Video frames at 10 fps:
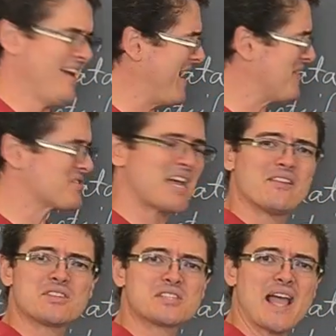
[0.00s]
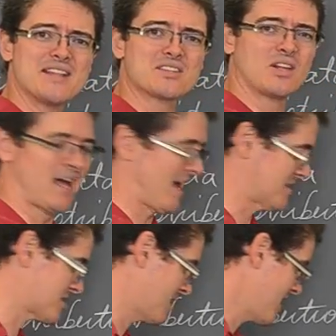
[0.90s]
outside of a stats
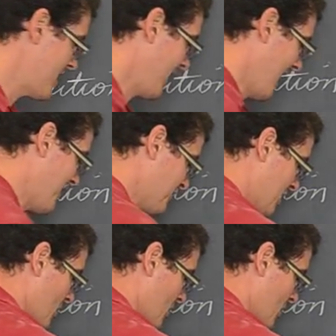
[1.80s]
class? Every